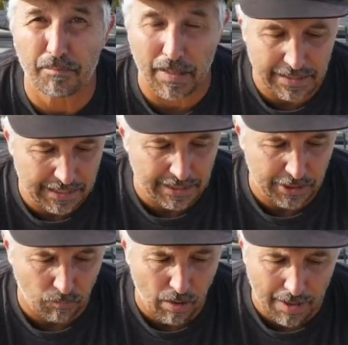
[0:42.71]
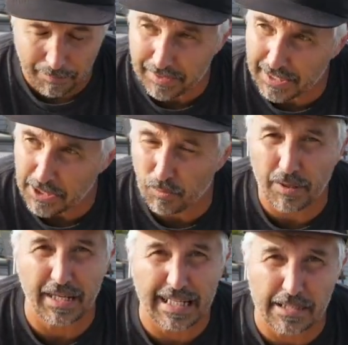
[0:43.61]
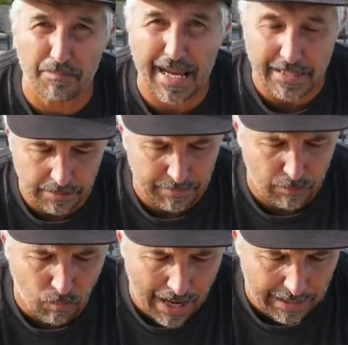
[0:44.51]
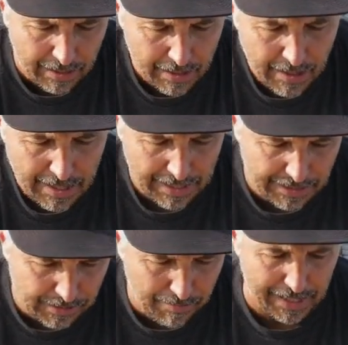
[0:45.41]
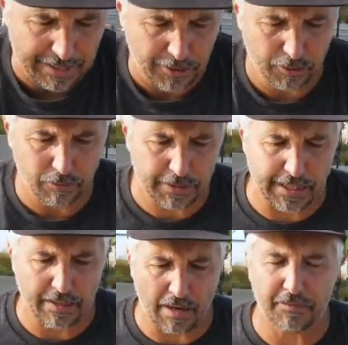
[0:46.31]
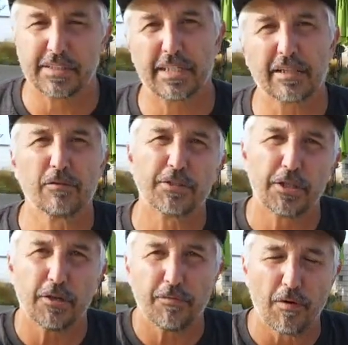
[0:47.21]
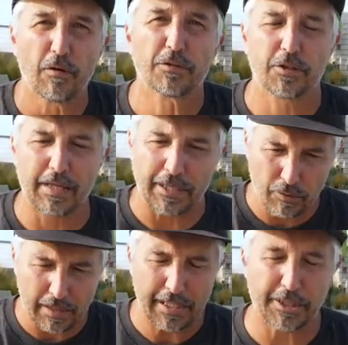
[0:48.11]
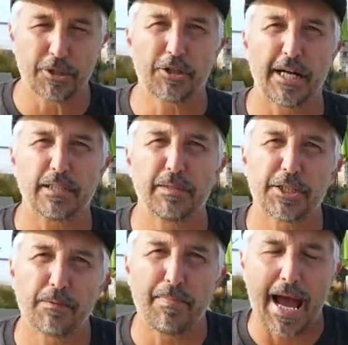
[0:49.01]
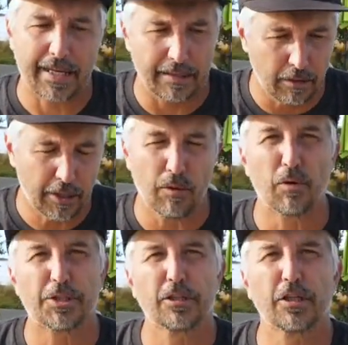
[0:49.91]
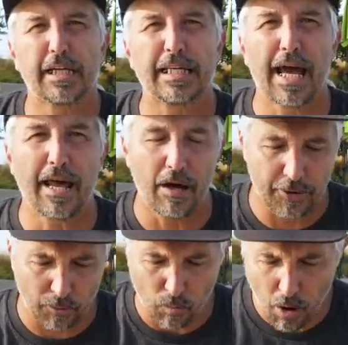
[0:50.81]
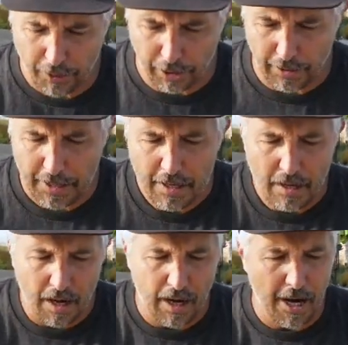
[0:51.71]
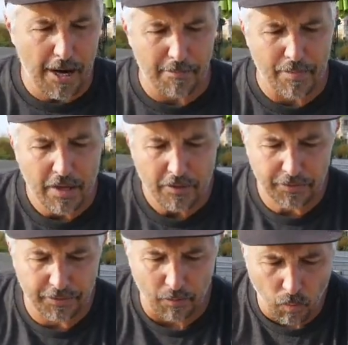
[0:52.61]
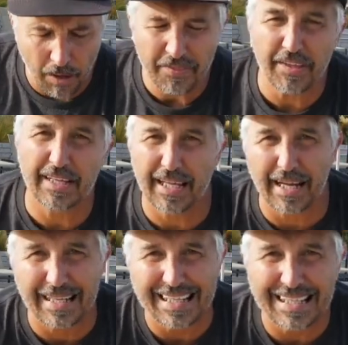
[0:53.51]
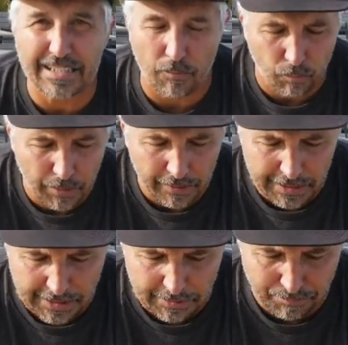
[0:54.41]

base station wet, but this one is made to be wet, and it's made to send off a signal to your phone so that you can get your transmission back and look at what you're looking at underwater. The one thing that I need to really